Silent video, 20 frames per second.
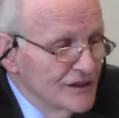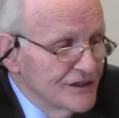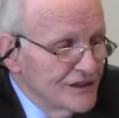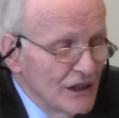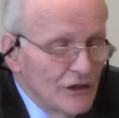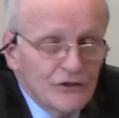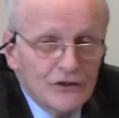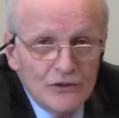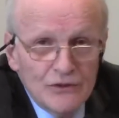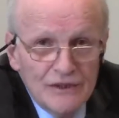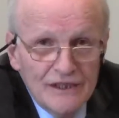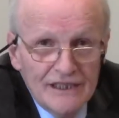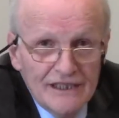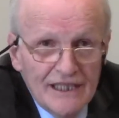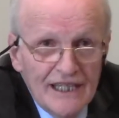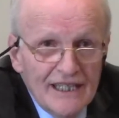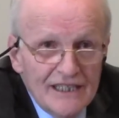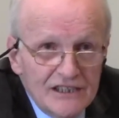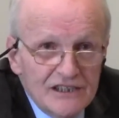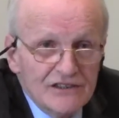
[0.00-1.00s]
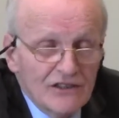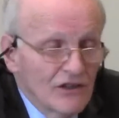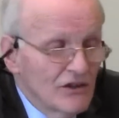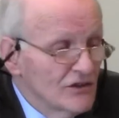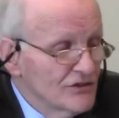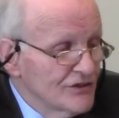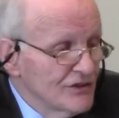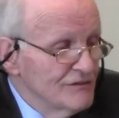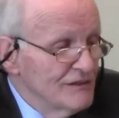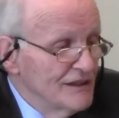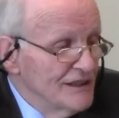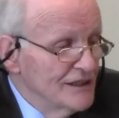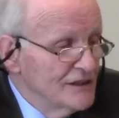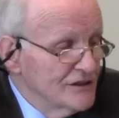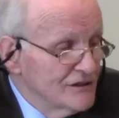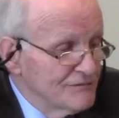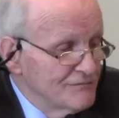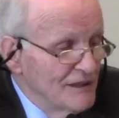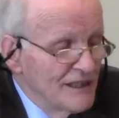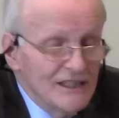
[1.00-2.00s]
South Korea has
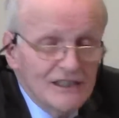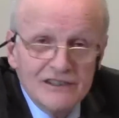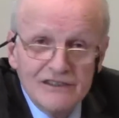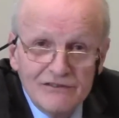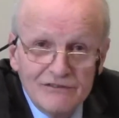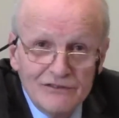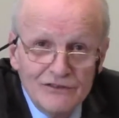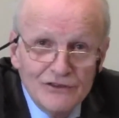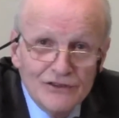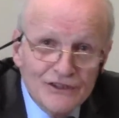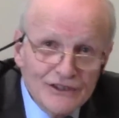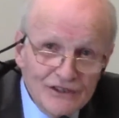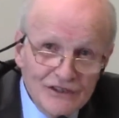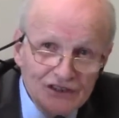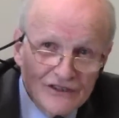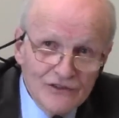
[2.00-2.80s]
during